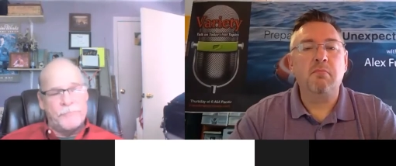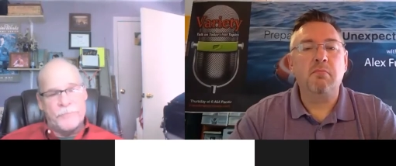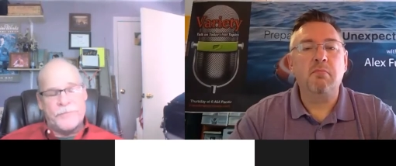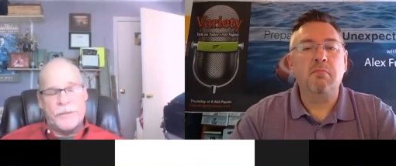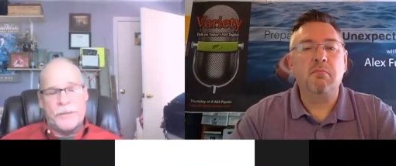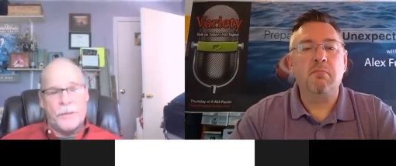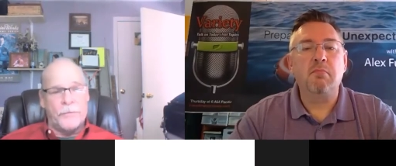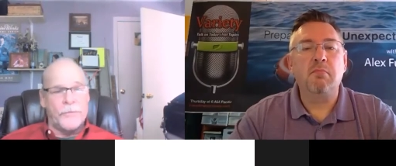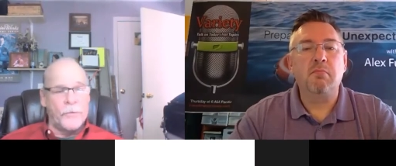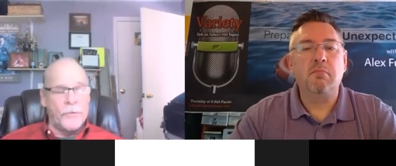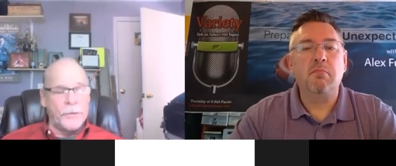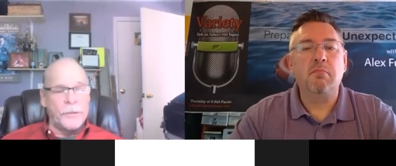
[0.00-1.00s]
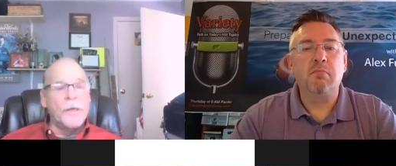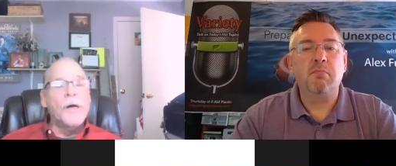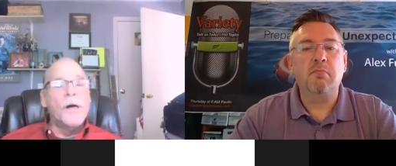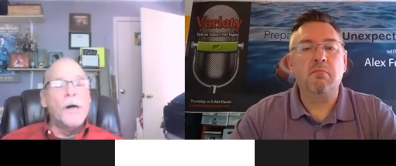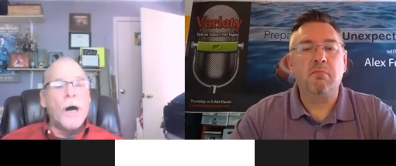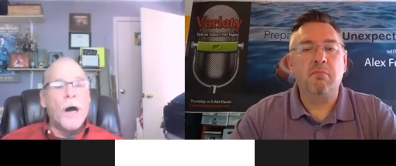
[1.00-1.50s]
Speaker 1: 15, 30
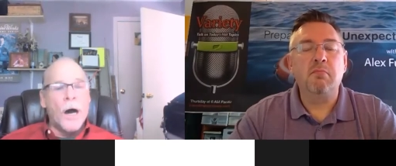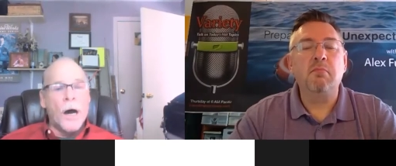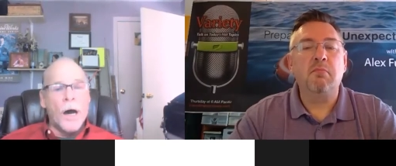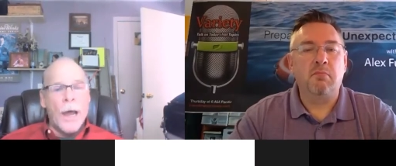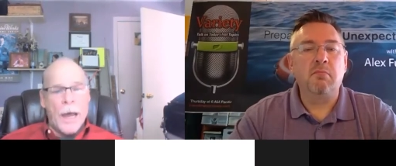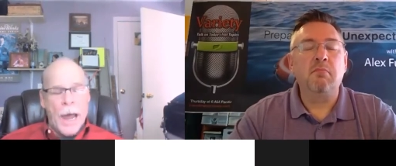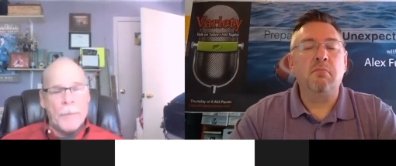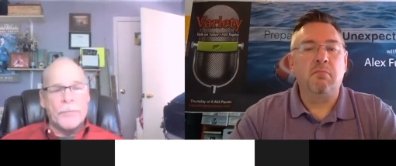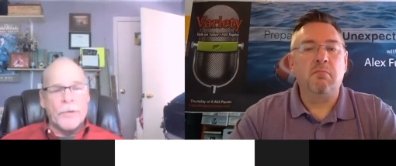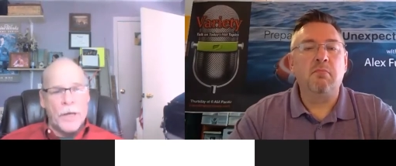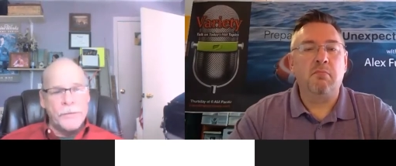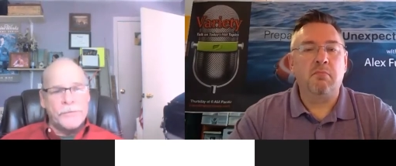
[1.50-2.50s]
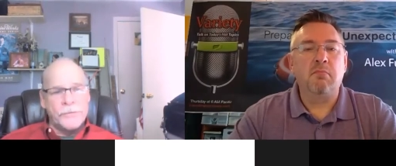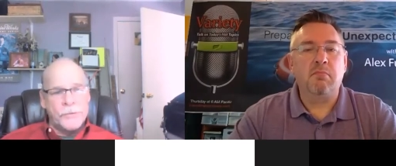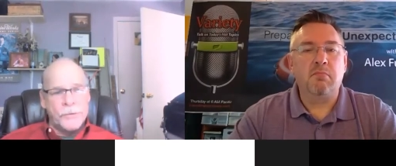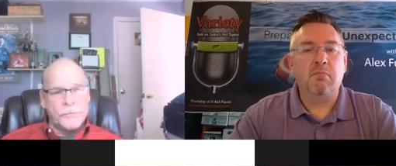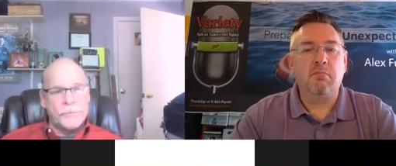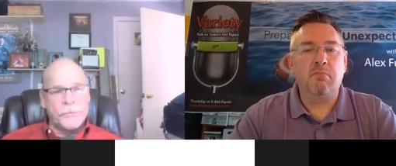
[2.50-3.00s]
uh, app
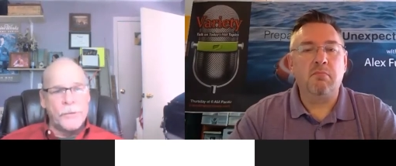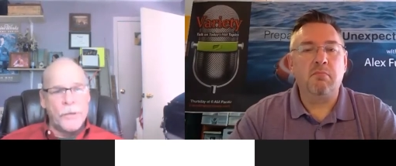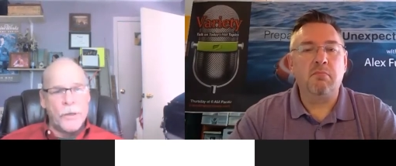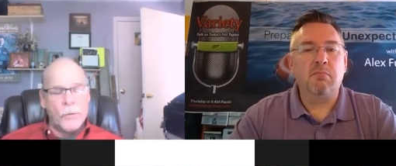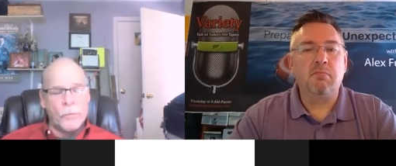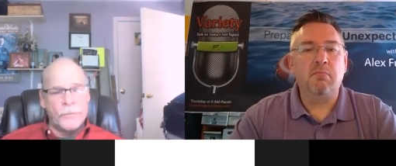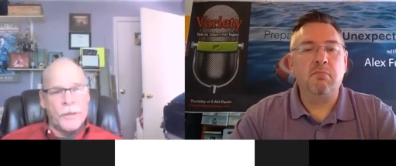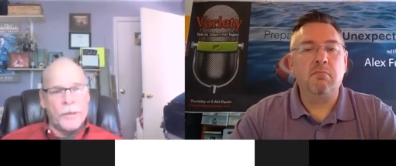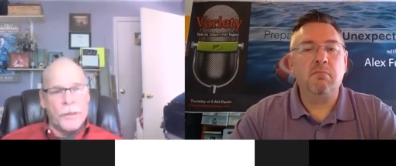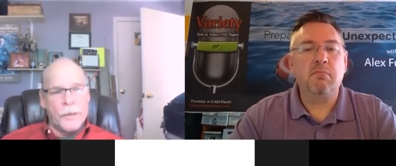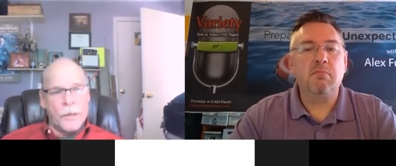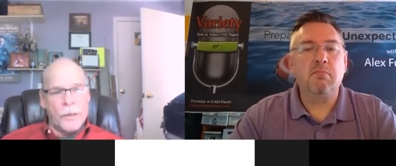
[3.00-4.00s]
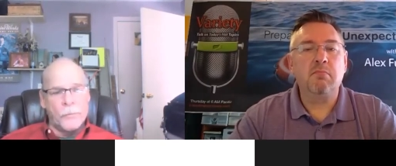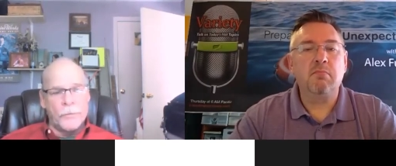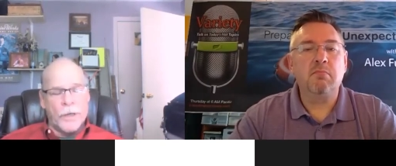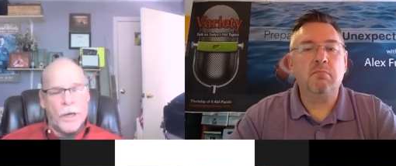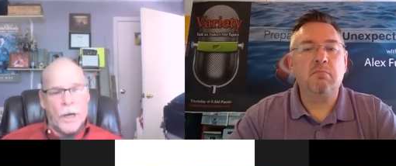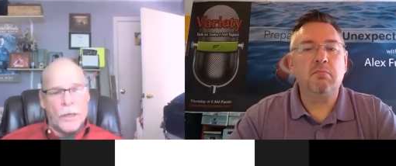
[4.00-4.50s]
licenses with a uh,
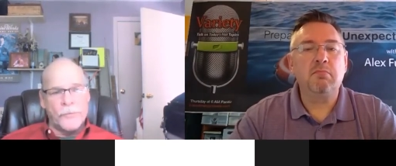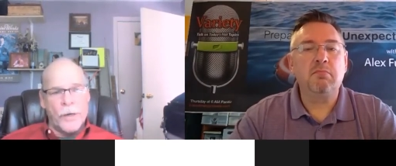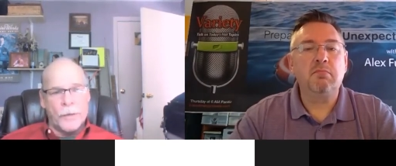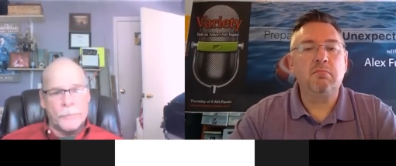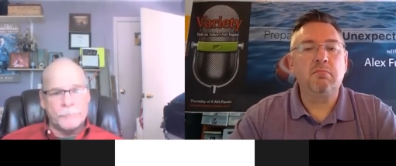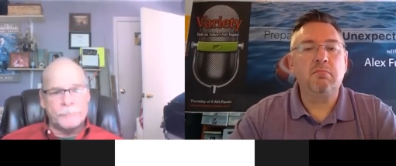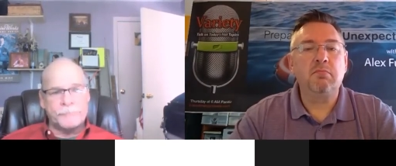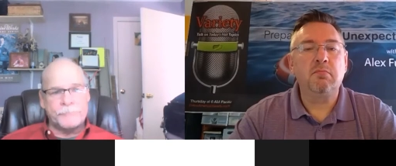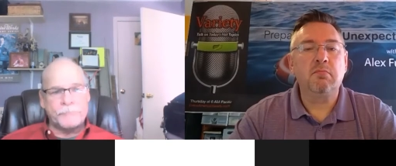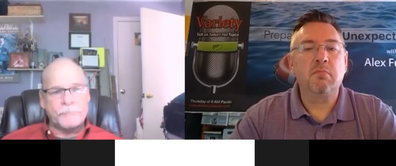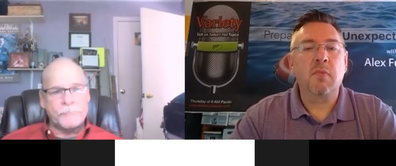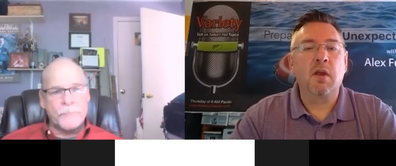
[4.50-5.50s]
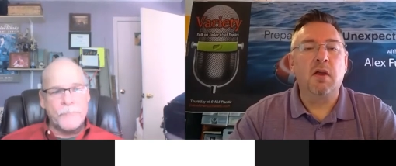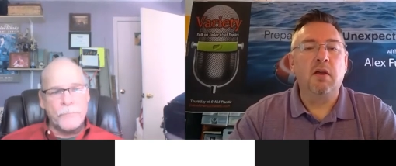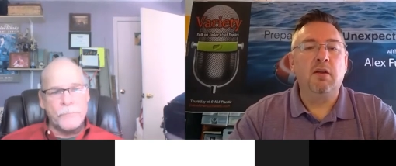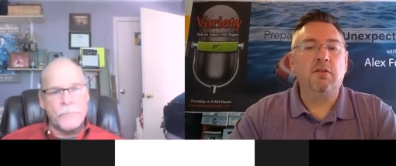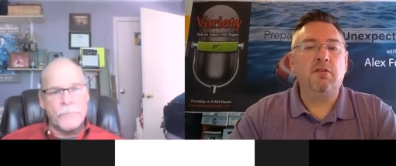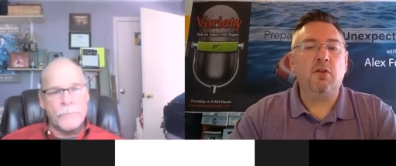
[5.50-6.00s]
with a contract.
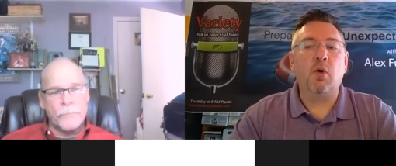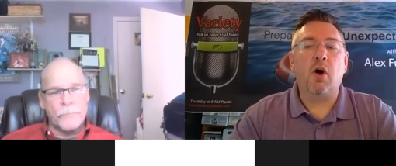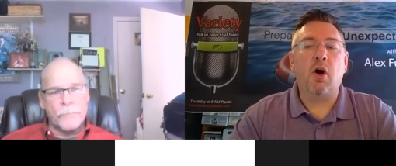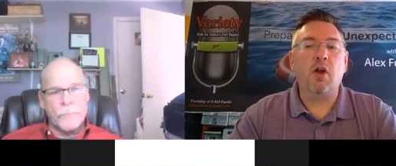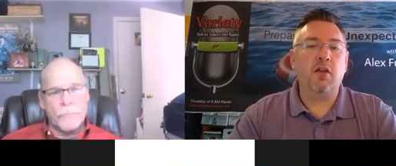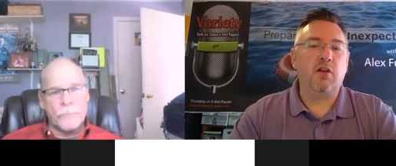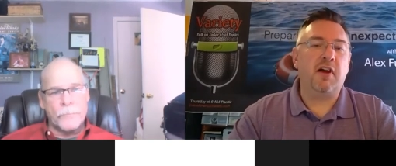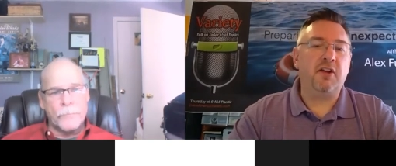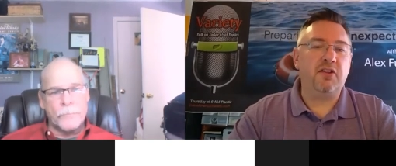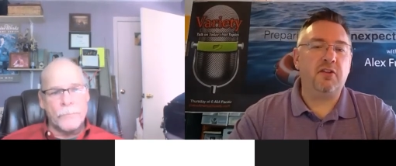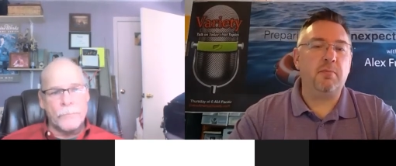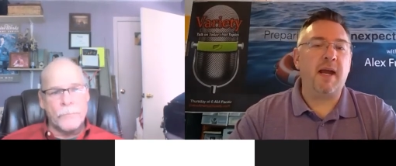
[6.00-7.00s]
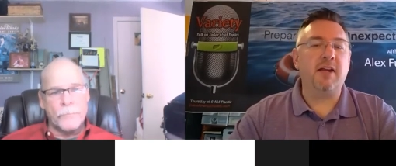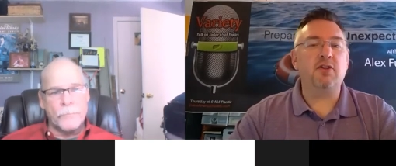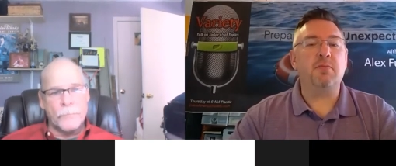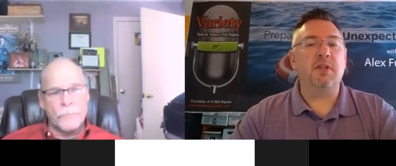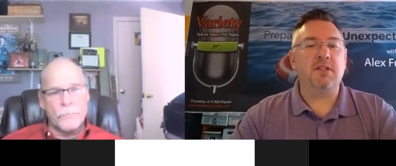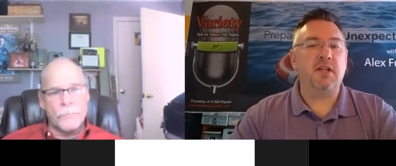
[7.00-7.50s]
Speaker 2: So all the crisis
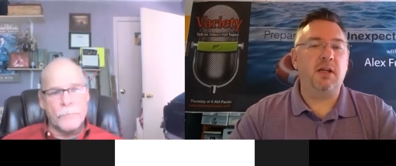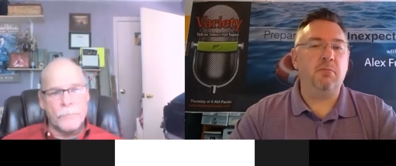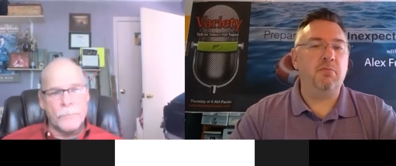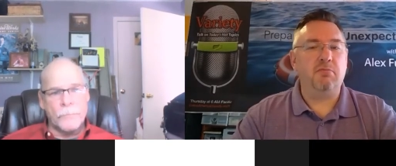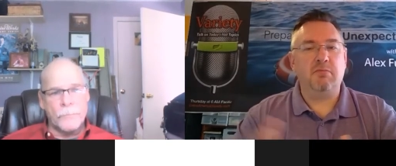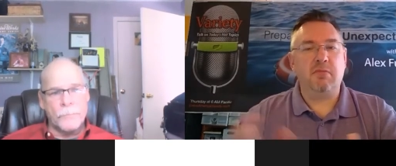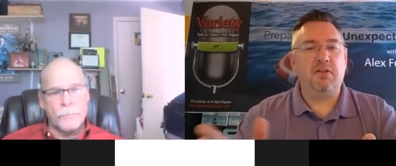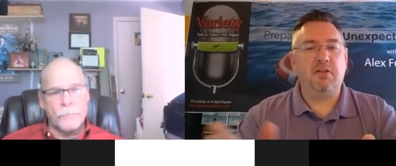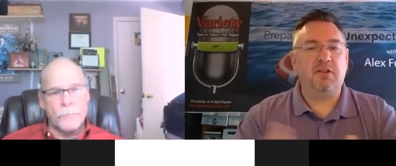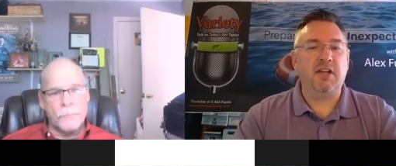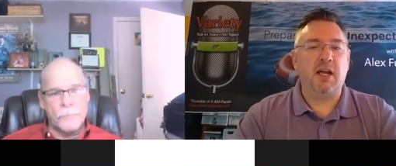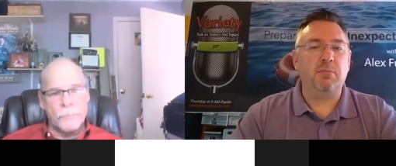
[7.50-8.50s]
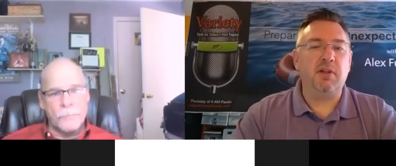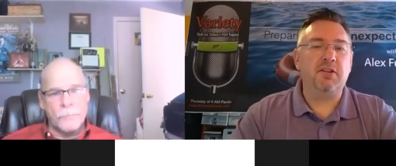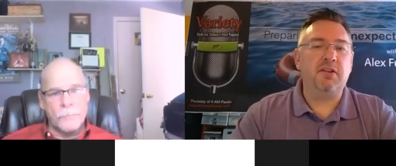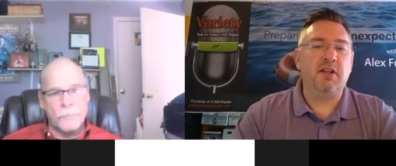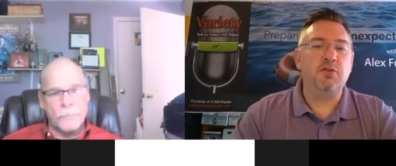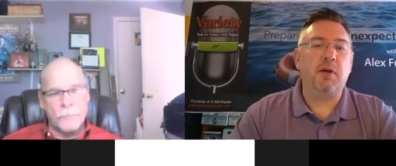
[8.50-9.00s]
management team, as example,
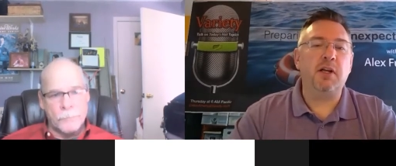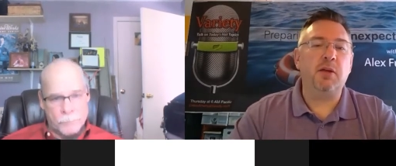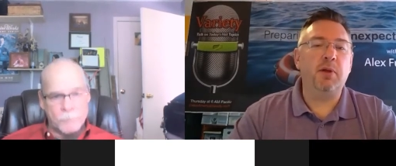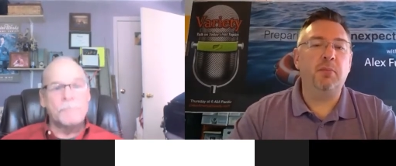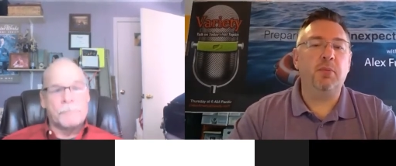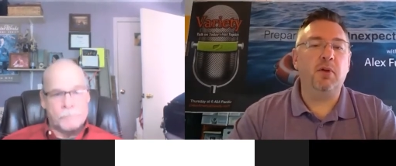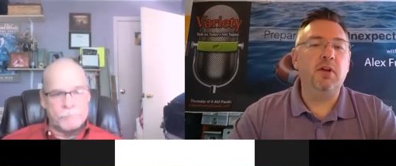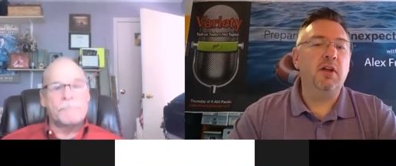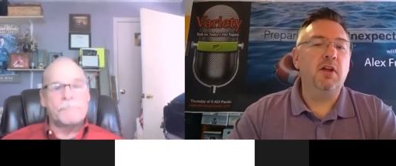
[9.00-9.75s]
let's say 20 people